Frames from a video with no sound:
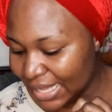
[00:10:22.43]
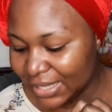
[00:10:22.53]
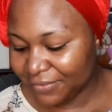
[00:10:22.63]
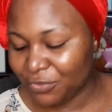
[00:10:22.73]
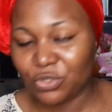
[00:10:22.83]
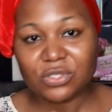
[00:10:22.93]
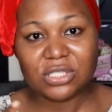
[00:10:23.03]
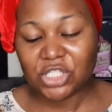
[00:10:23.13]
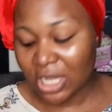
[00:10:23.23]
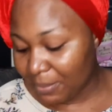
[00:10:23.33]
I have used
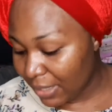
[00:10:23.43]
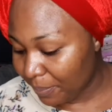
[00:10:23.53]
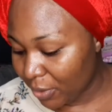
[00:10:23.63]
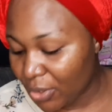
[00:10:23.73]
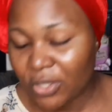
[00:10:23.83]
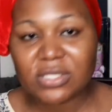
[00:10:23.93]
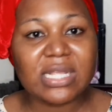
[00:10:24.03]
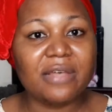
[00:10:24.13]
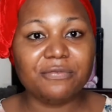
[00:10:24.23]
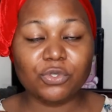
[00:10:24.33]
Germall Plus,
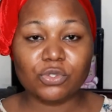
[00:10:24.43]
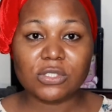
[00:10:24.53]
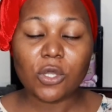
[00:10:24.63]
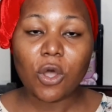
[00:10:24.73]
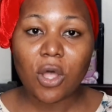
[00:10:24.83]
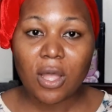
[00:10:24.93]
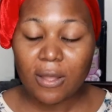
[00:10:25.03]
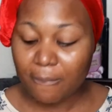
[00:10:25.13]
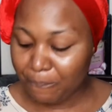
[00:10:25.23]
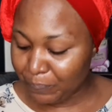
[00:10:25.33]
I've used
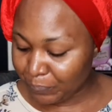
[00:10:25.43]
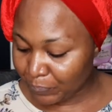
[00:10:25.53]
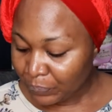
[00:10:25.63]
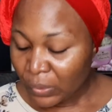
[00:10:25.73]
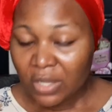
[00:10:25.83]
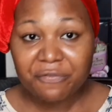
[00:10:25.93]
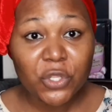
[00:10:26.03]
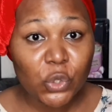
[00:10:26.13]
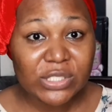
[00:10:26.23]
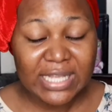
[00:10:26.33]

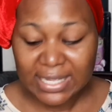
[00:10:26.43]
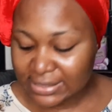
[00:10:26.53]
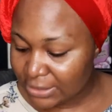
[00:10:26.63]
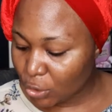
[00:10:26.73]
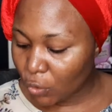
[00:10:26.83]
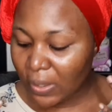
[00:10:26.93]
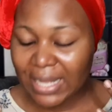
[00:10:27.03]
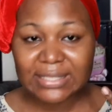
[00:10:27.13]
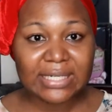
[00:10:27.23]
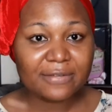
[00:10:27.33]
Phenozy Heteronorm,
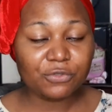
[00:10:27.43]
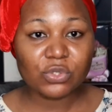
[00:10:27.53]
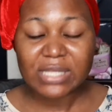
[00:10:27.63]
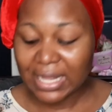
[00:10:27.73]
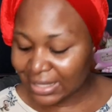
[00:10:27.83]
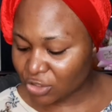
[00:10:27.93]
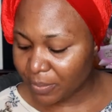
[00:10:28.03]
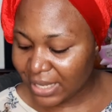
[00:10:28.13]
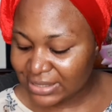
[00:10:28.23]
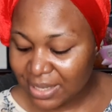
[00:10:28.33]
and then I've used
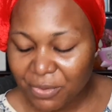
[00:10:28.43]
Ascorbic Acid.